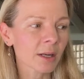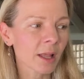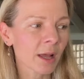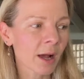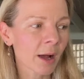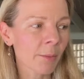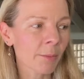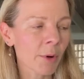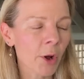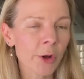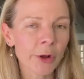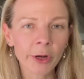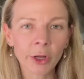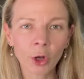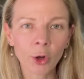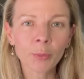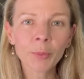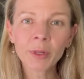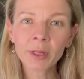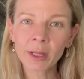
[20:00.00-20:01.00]
only
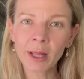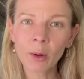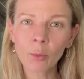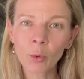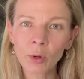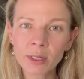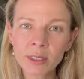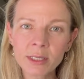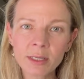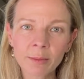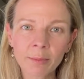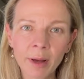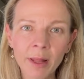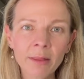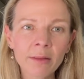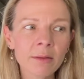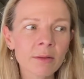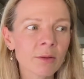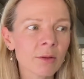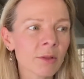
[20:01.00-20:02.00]
open that once a
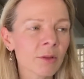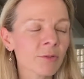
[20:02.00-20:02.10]
month on the